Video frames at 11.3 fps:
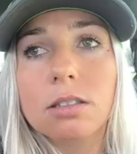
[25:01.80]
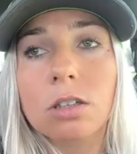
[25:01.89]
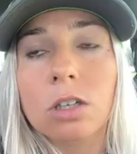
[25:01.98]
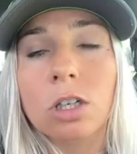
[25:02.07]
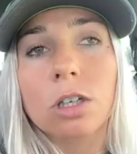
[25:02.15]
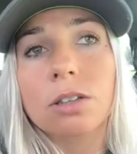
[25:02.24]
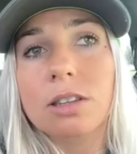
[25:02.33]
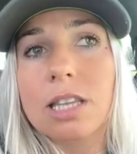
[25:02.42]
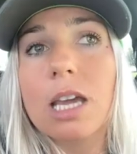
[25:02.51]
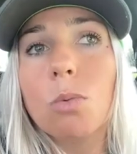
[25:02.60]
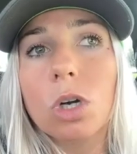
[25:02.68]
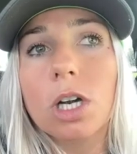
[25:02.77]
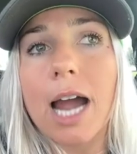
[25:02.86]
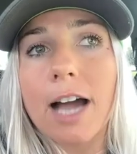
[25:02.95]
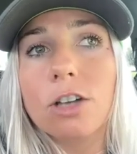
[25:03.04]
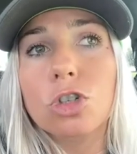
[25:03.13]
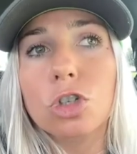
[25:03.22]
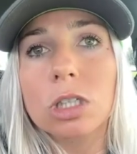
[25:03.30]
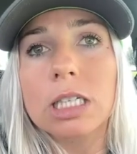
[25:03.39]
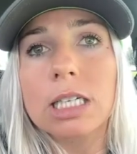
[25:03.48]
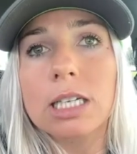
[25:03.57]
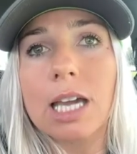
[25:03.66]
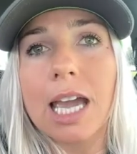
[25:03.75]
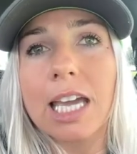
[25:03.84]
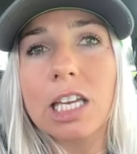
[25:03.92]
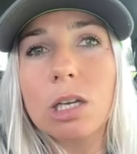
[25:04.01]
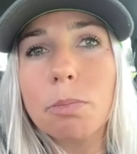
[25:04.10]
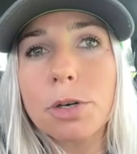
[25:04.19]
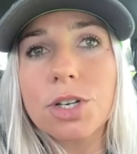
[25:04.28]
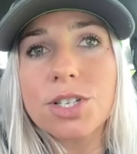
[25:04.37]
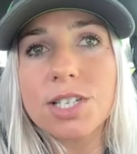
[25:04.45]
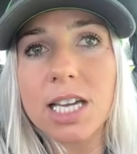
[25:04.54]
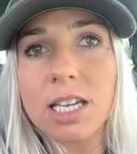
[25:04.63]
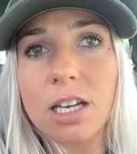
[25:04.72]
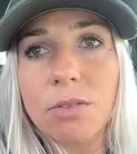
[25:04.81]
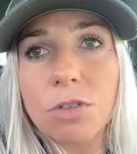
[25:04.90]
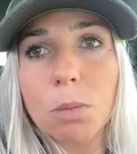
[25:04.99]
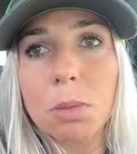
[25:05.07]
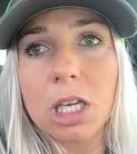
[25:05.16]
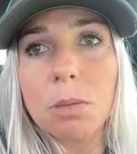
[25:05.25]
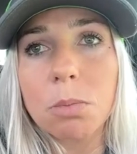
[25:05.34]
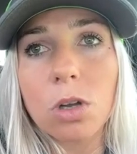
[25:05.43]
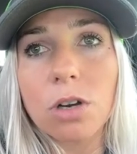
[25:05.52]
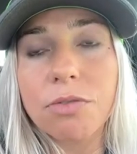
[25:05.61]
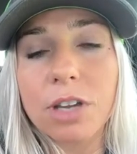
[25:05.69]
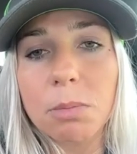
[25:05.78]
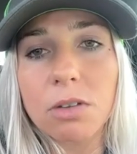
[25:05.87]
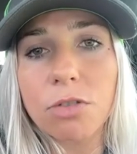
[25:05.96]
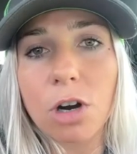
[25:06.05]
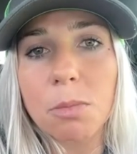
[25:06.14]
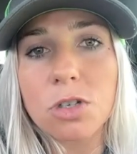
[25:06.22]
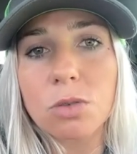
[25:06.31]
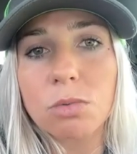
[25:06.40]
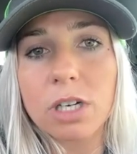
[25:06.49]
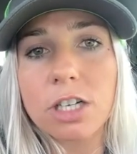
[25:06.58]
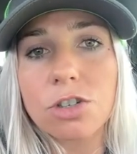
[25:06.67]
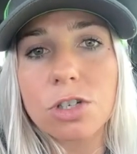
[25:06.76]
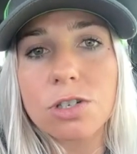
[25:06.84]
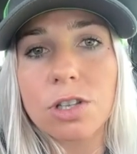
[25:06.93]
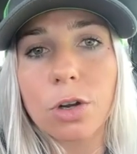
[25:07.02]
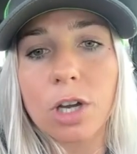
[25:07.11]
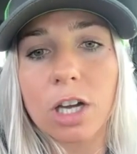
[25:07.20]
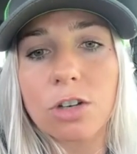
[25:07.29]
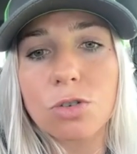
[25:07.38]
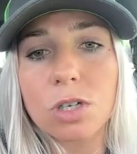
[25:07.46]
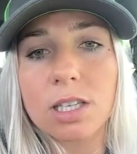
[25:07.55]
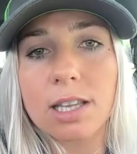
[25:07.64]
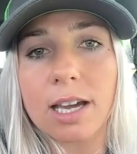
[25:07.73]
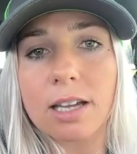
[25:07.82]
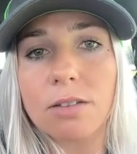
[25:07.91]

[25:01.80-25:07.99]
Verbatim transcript: or er, they were actually 80% of their people are family farmers and ranchers in their country that